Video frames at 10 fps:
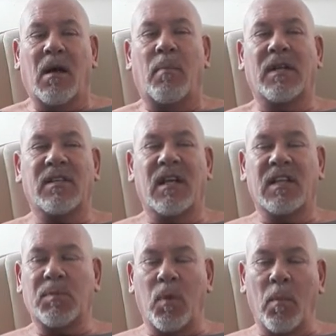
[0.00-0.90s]
But at
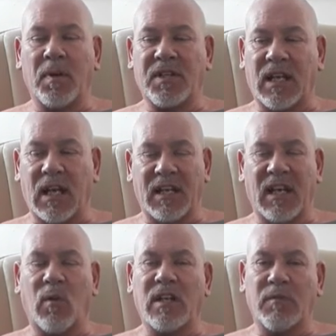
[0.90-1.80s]
this one particular year,
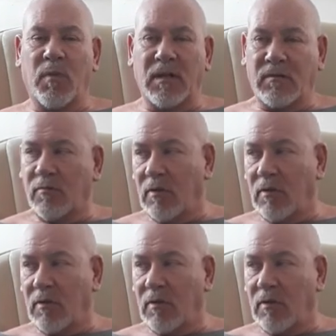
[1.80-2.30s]
when